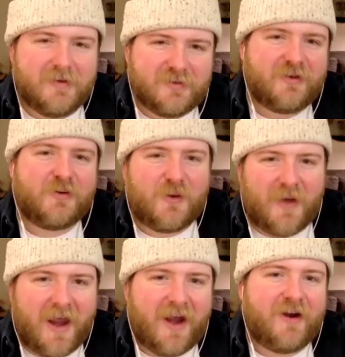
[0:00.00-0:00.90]
starting to grow
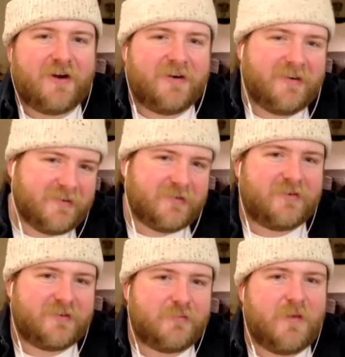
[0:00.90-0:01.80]
hair,
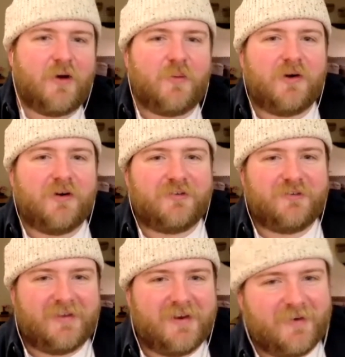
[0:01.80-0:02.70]
starting to smell
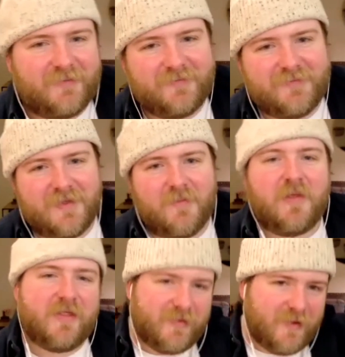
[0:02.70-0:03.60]
worse,
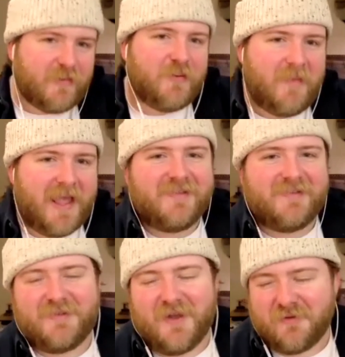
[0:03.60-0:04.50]
the typical man
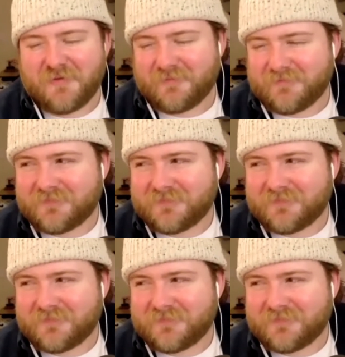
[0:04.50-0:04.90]
stuff.